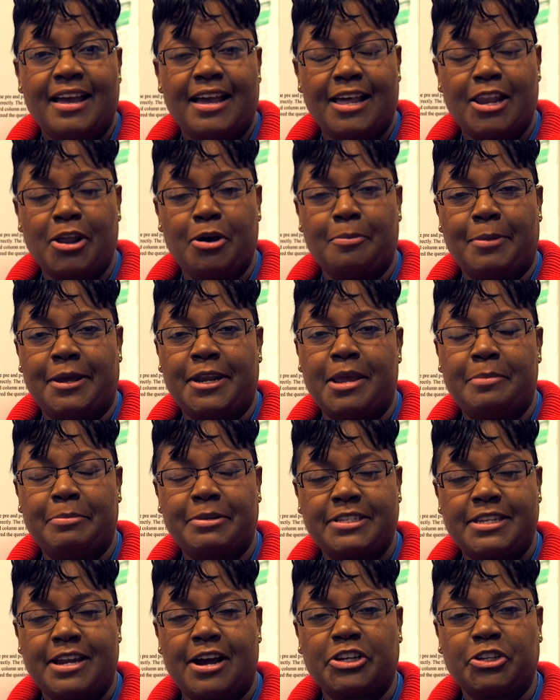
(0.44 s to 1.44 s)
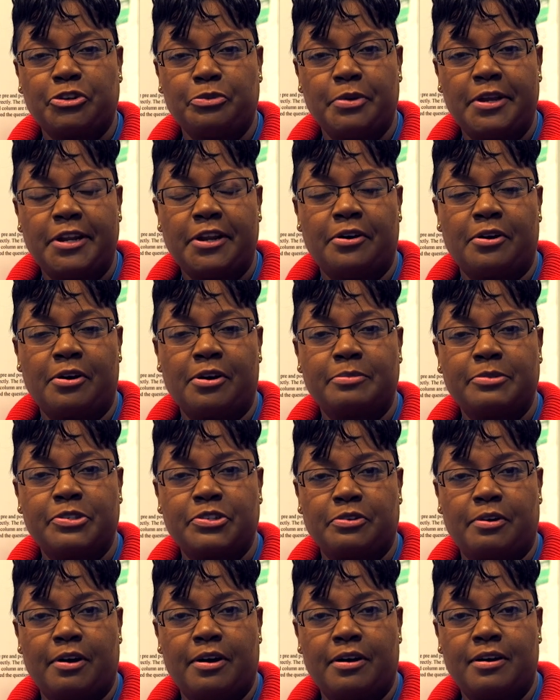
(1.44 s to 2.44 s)
Hello, my name is Dr. Rita
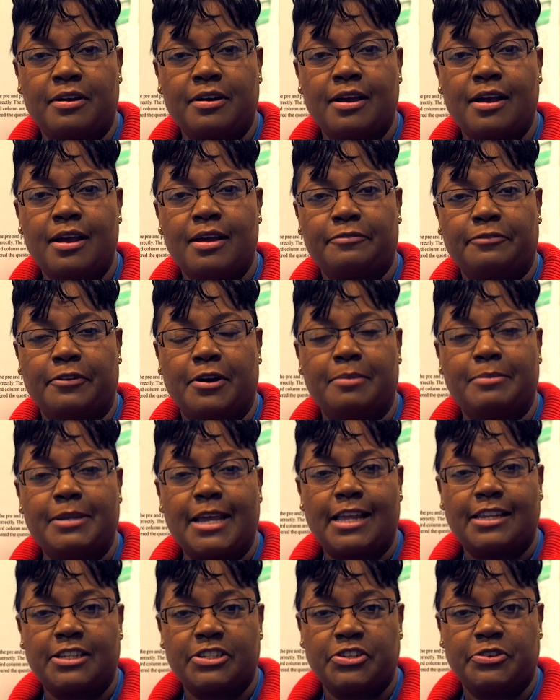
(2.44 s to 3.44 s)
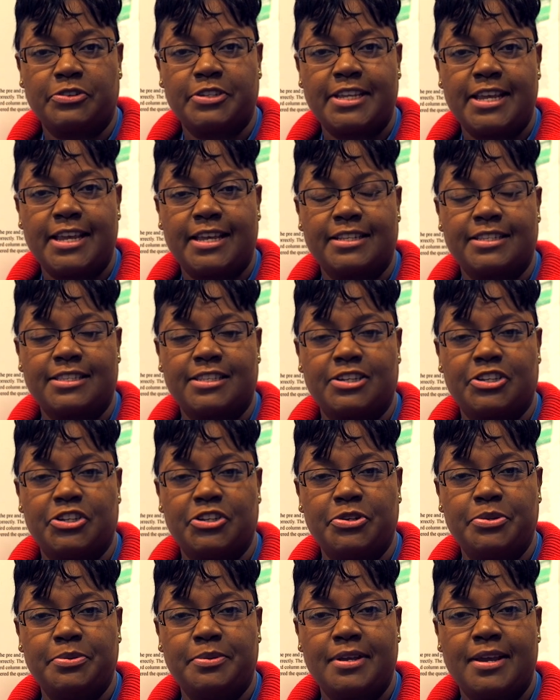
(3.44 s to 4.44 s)
Armstrong from Dallas Nursing
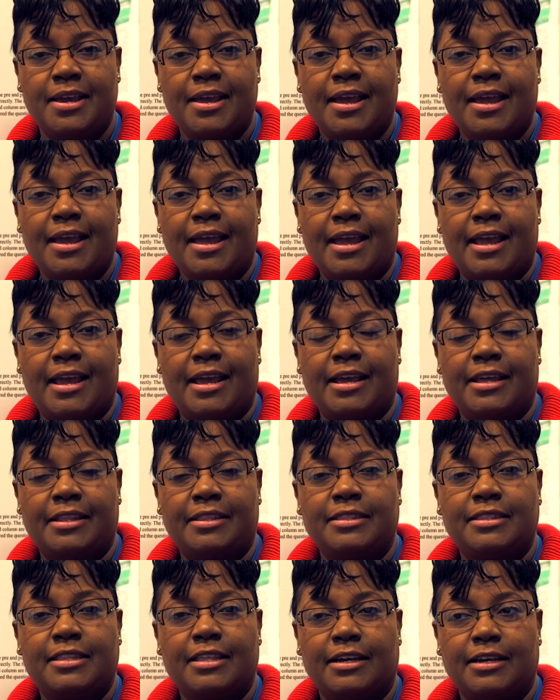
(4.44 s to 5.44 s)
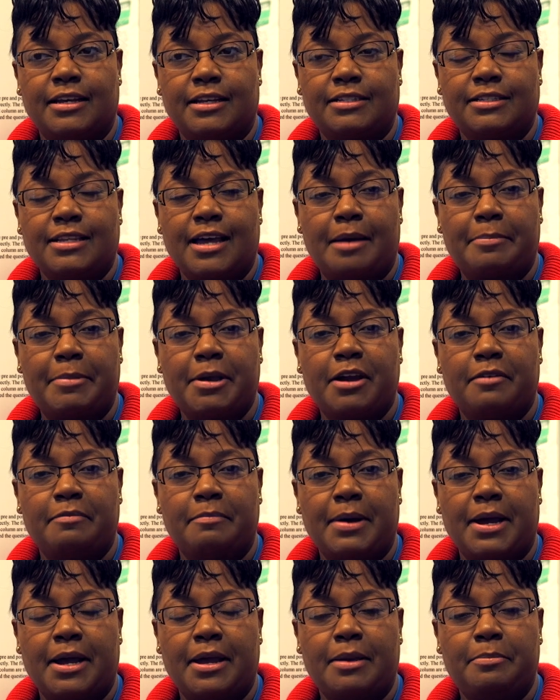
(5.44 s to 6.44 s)
Institute, and the topic of
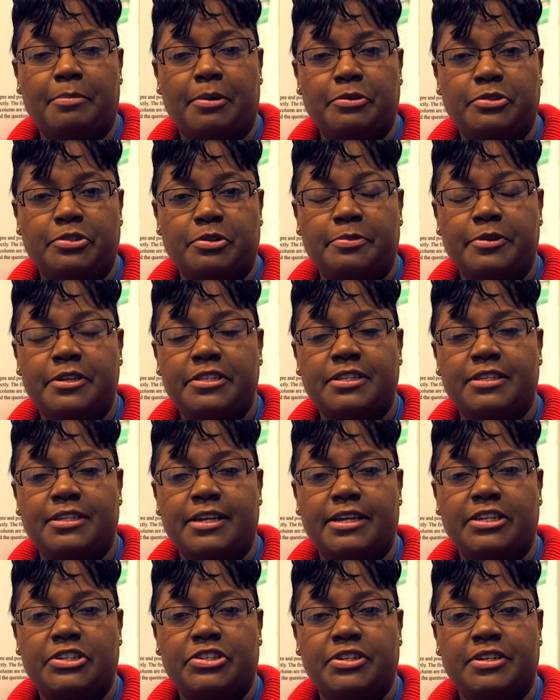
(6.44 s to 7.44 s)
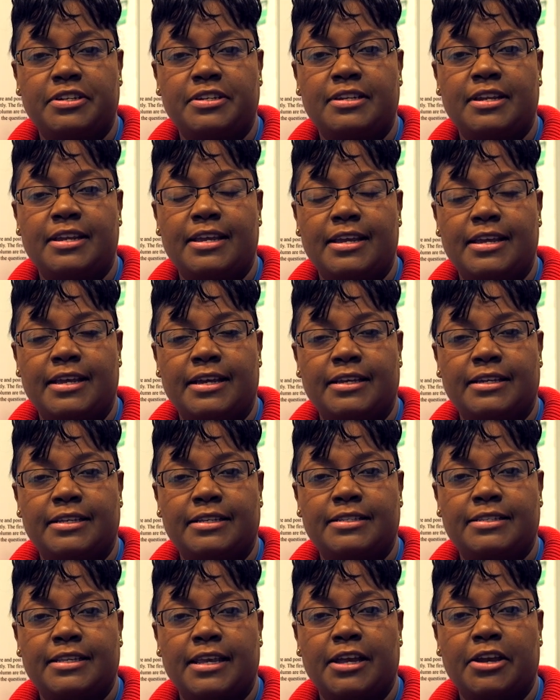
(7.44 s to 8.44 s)
my poster presentation
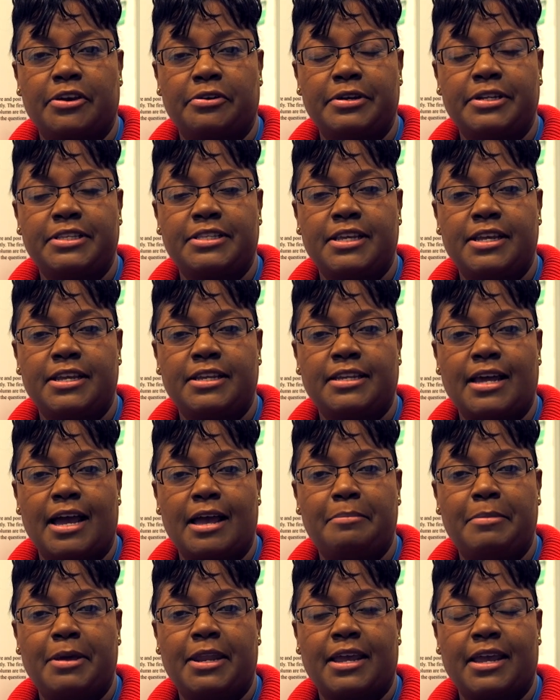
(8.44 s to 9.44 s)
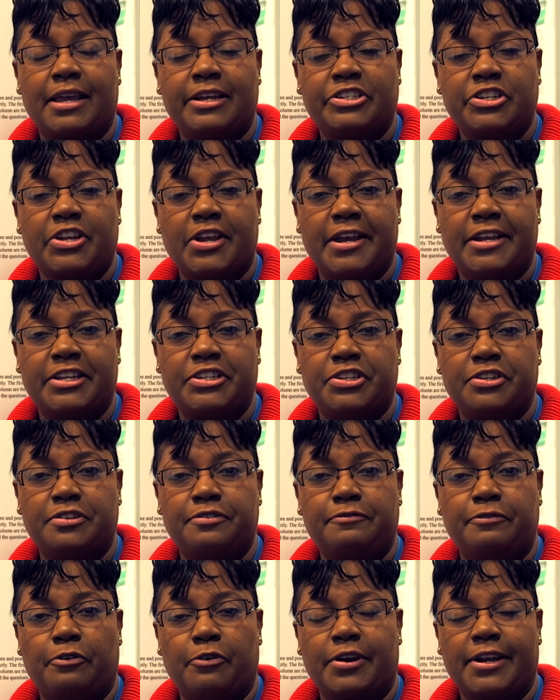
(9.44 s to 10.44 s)
is Increasing Diabetic
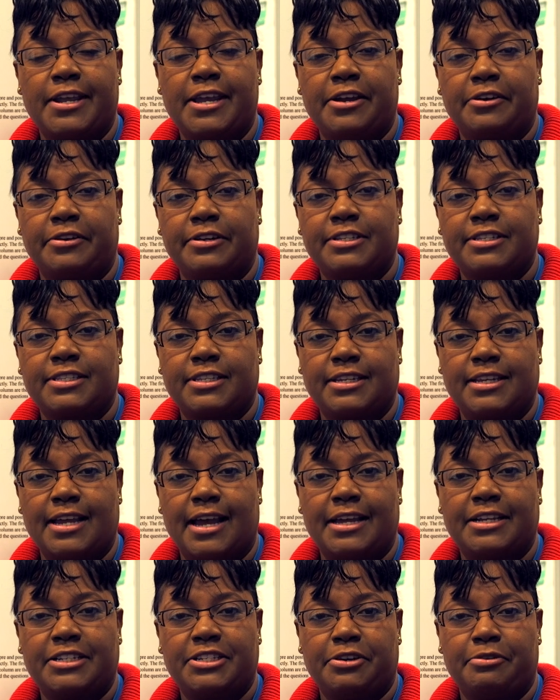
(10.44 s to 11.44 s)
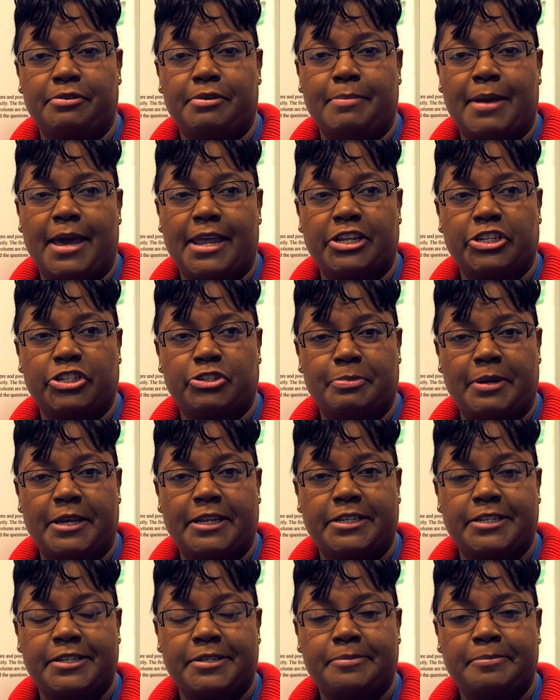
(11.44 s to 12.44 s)
Education for Adherence to Dietary
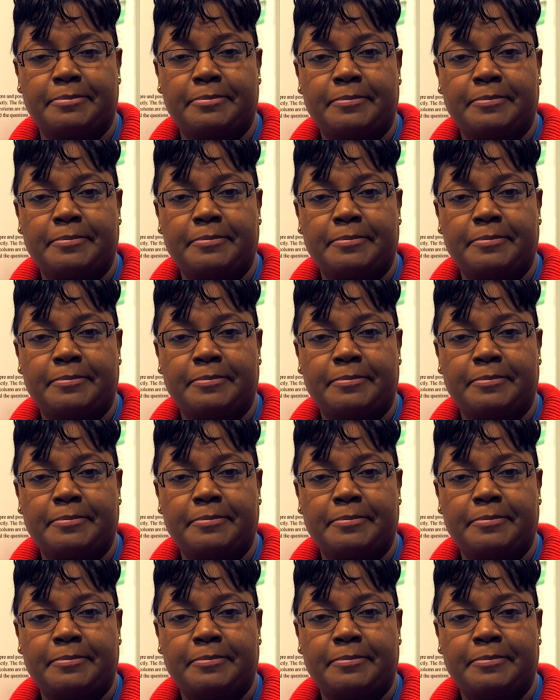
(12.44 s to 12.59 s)
Management.